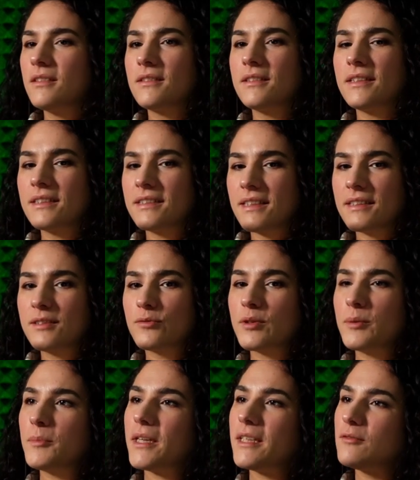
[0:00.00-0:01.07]
the things that
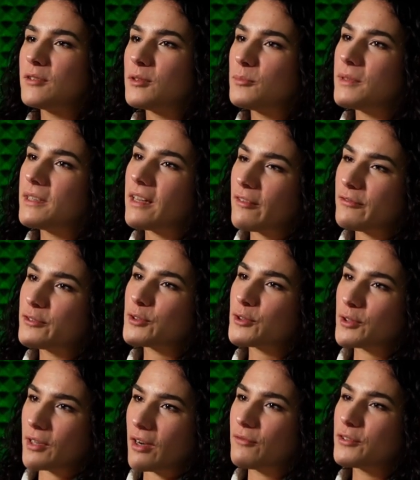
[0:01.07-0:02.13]
remain with me after
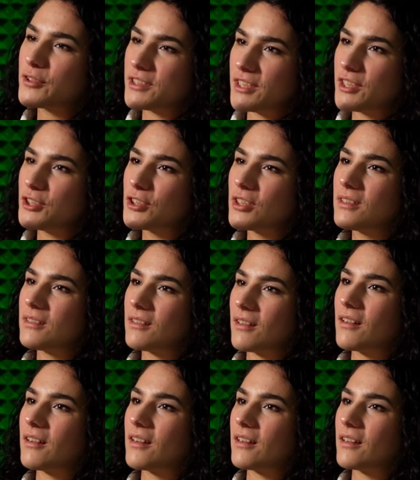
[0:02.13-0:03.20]
our conversation
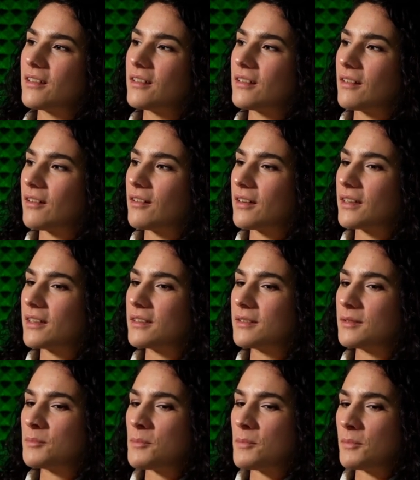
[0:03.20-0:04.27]
are are
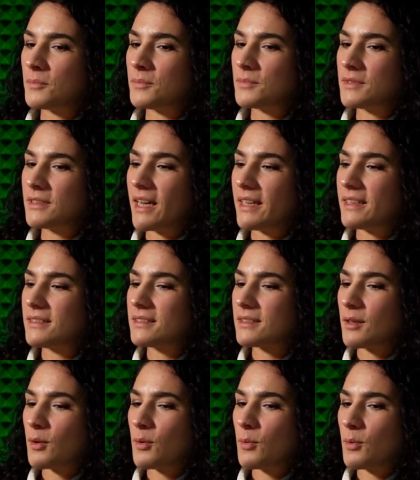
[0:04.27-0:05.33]
that
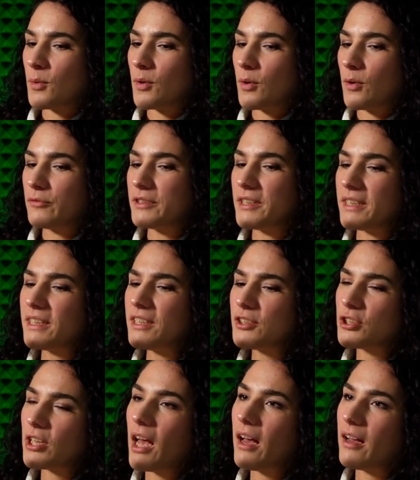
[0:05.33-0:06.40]
we
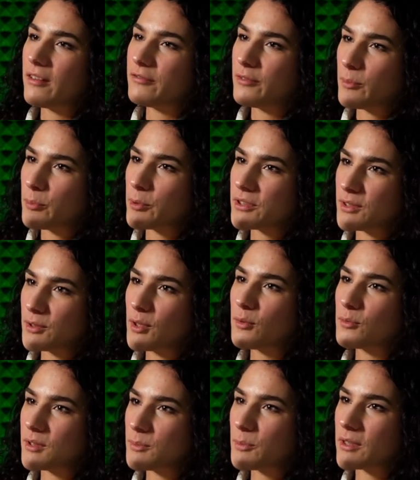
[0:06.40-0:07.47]
each have a personal
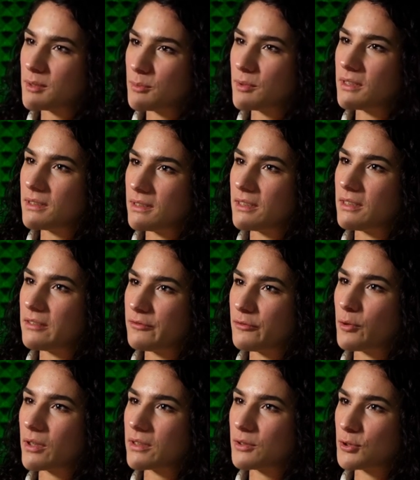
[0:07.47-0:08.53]
responsibility
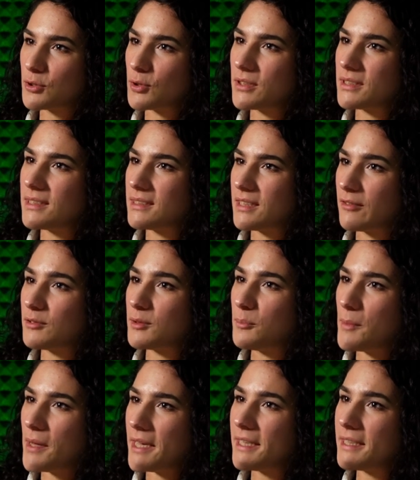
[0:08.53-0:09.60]
for the choices that we
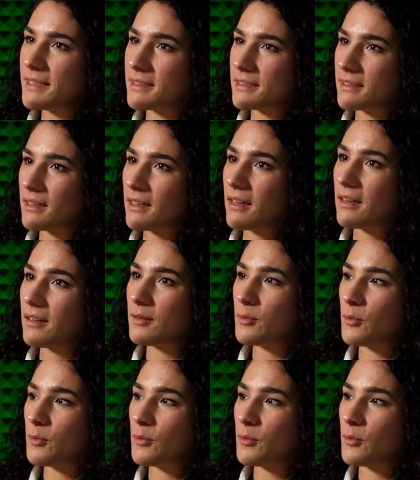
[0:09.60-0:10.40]
make uh,